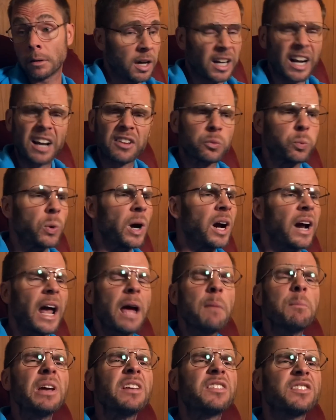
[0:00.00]
And I swear,
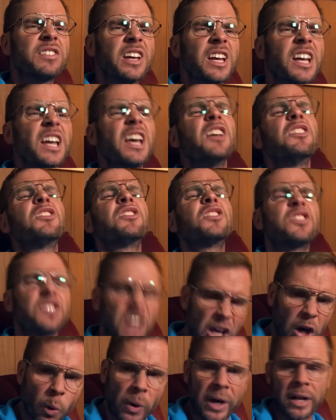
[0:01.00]
NBC is
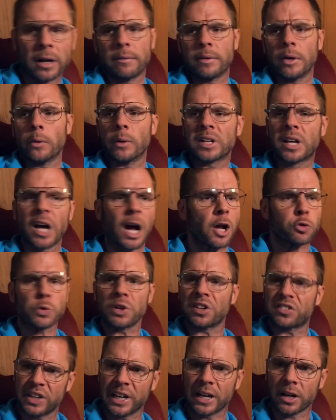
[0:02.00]
still interviewing
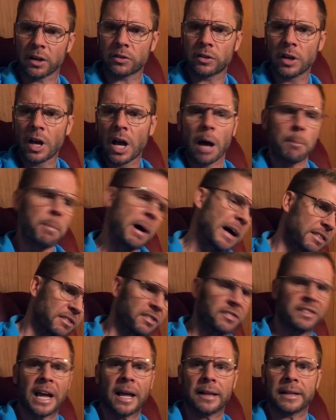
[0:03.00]
country singers about
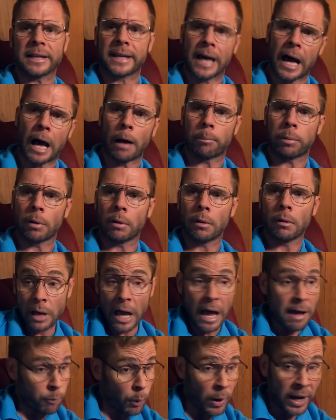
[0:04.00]
the Stanley Cup.
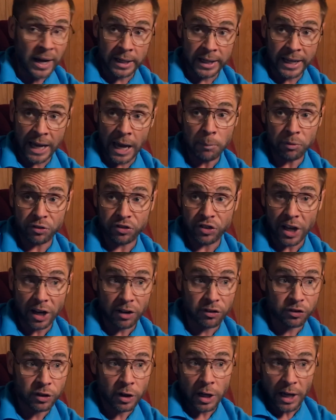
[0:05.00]
Halfway into Game
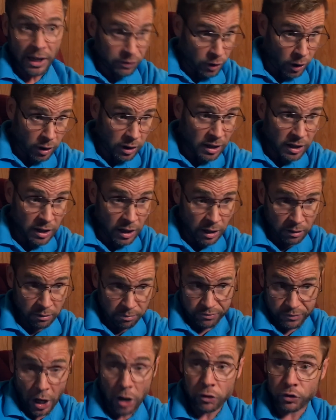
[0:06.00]
6, it turned into
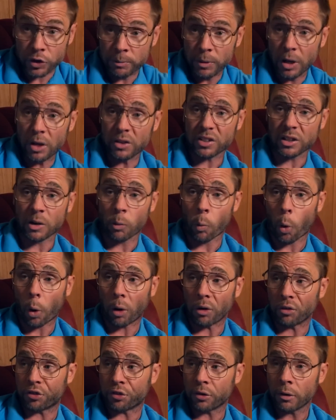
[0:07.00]
the Country Music
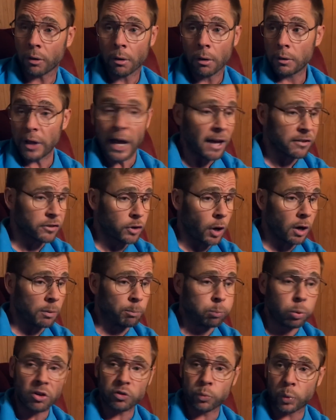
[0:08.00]
Awards. They asked
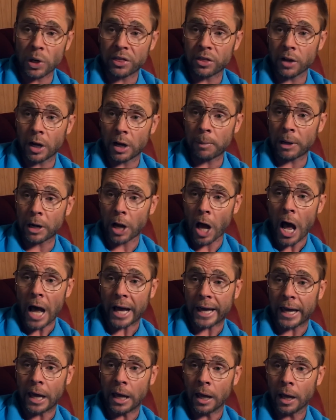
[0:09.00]
Garth Brooks what he thought about
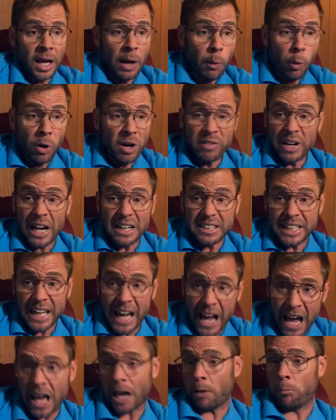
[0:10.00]
hockey. He weren't even at the
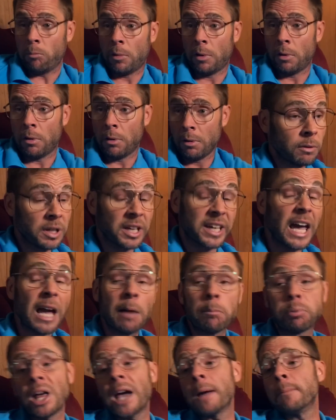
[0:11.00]
game! Well, you
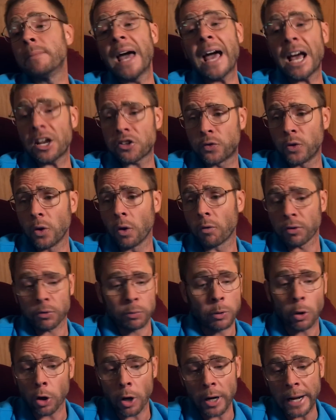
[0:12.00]
can't blame Nashville for
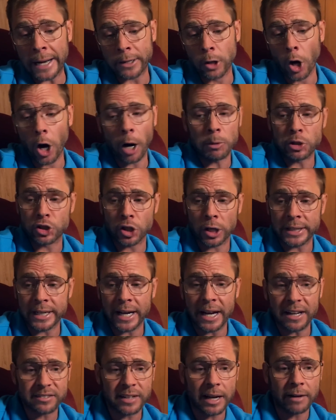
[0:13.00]
throwing all that garbage on
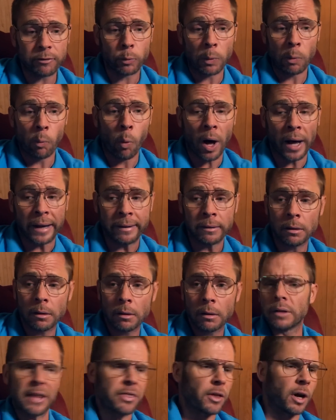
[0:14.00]
the ice after we won.
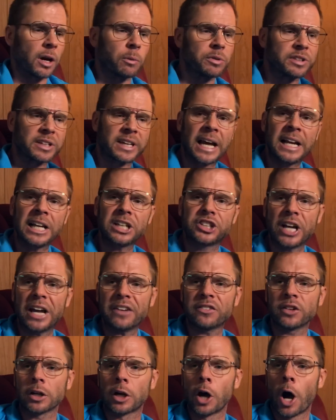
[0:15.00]
They thought it was a Kenny
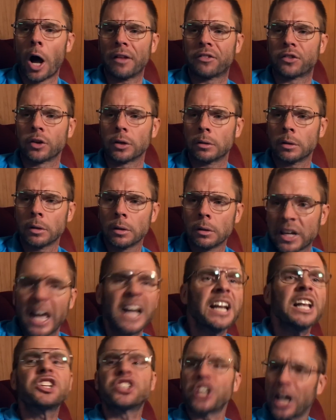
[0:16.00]
Chesner concert.
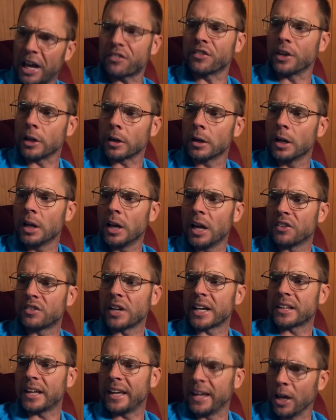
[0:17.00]
Kenny Chesner
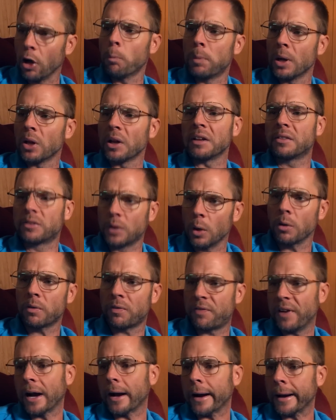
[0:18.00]
is like the hillbilly
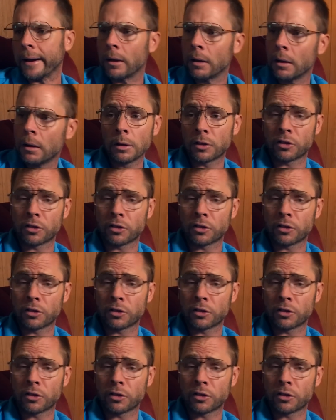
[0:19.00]
tooth fairy.